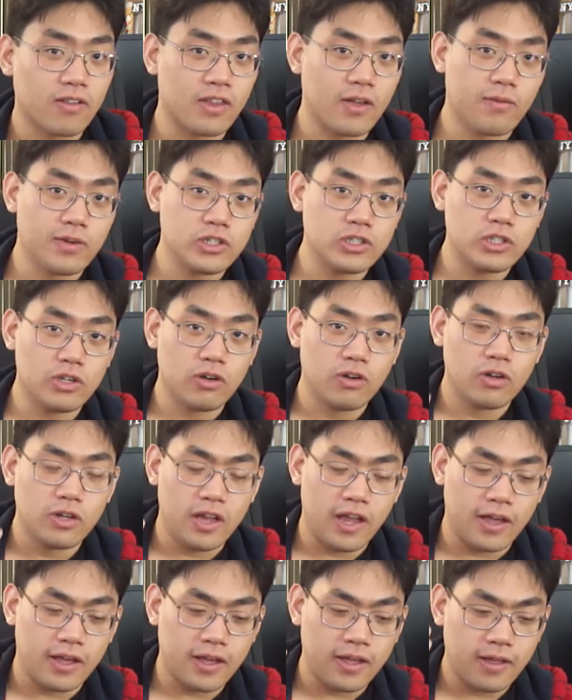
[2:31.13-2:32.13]
They would show
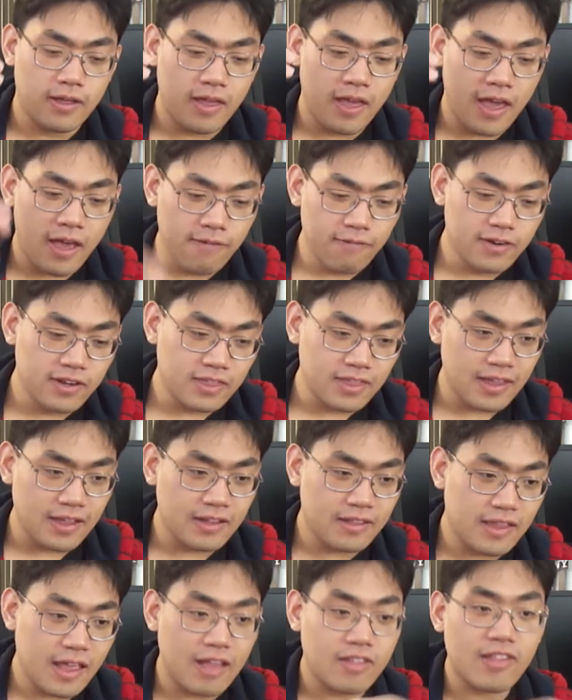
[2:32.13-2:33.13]
like
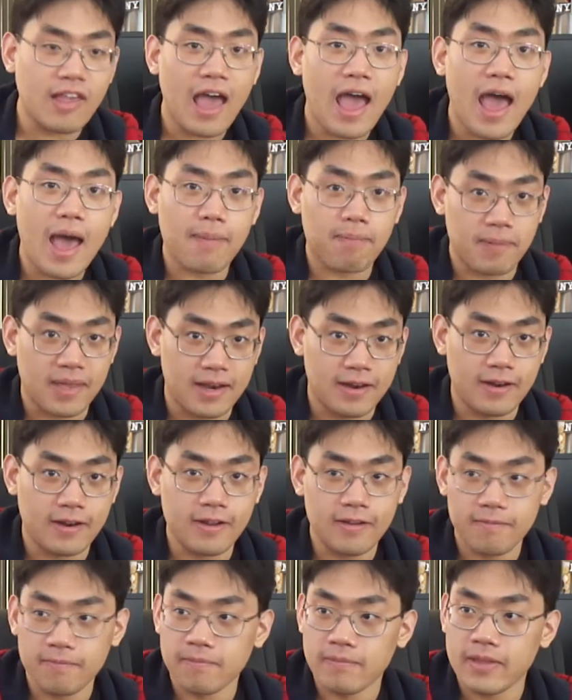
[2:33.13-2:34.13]
everything that's happened
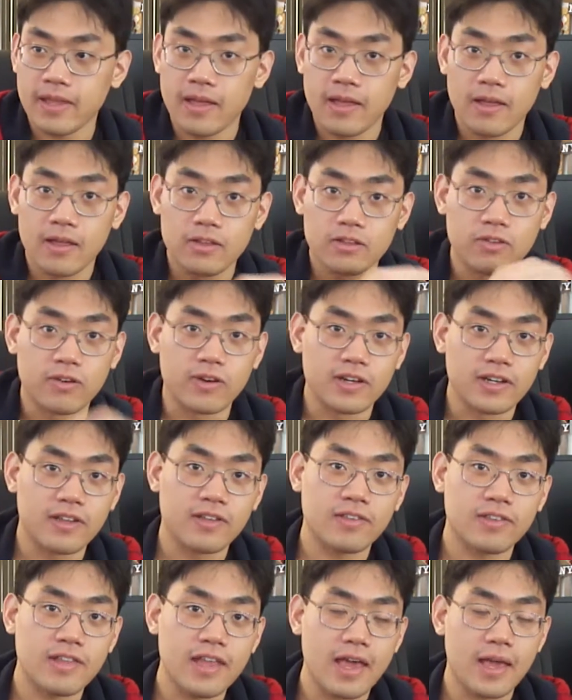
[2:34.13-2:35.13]
during
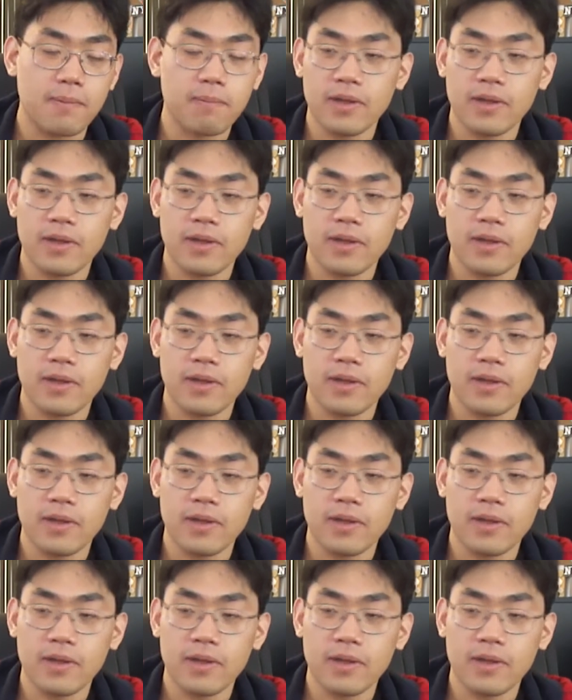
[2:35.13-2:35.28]
this day.